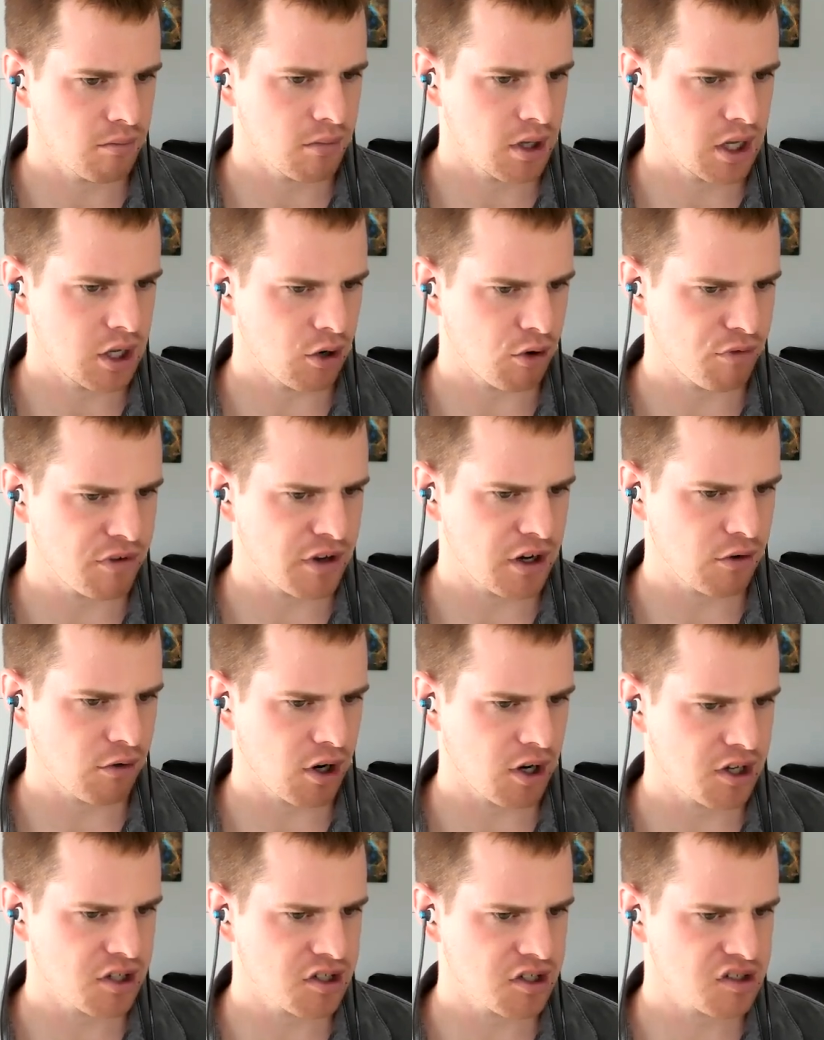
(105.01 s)

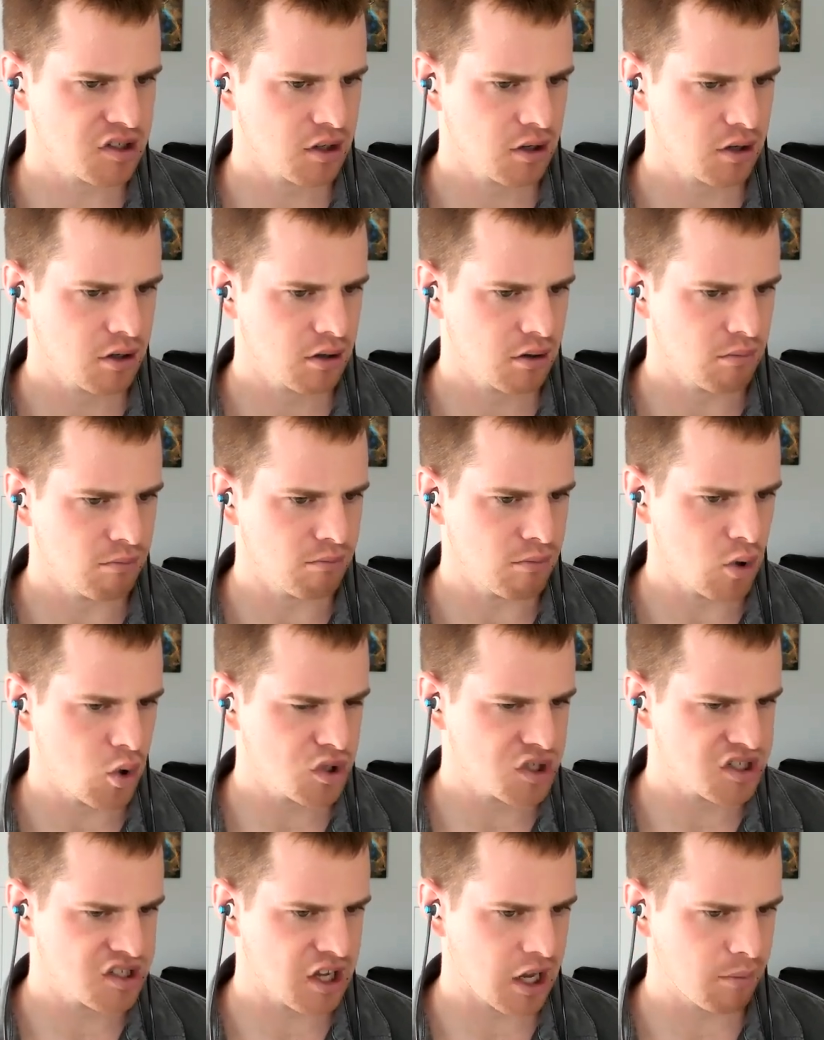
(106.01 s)
interferons,
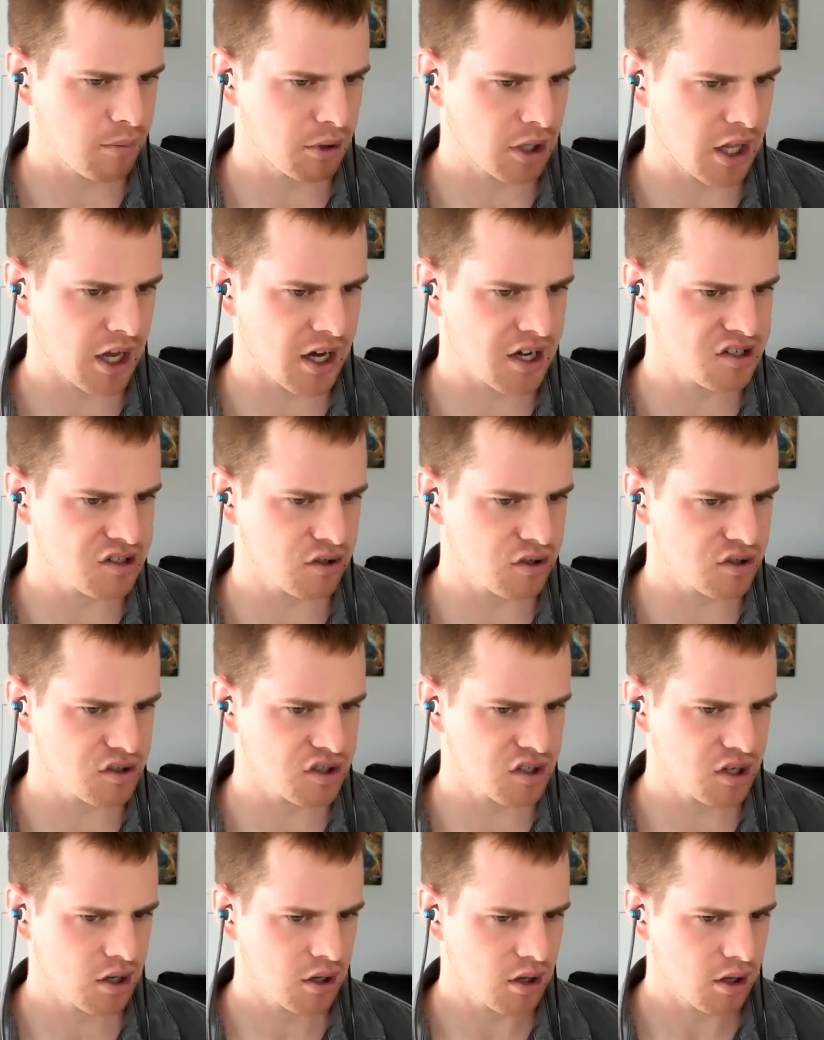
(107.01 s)
mood
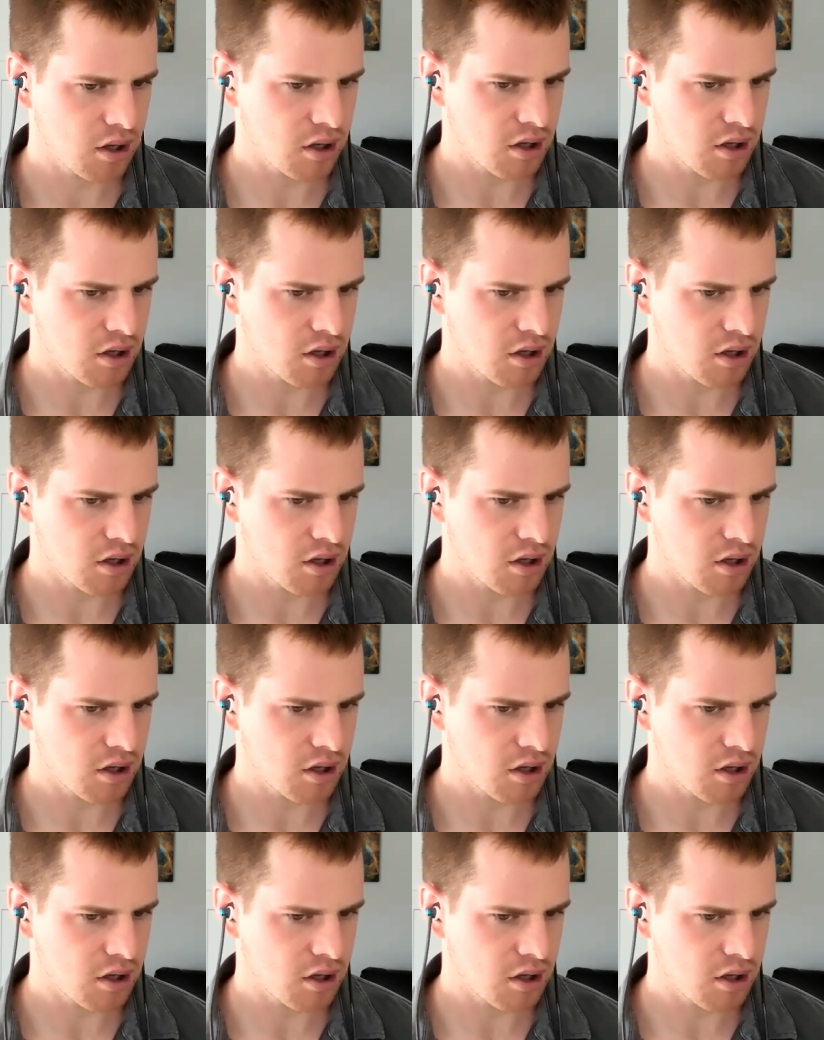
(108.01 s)
stabilizers,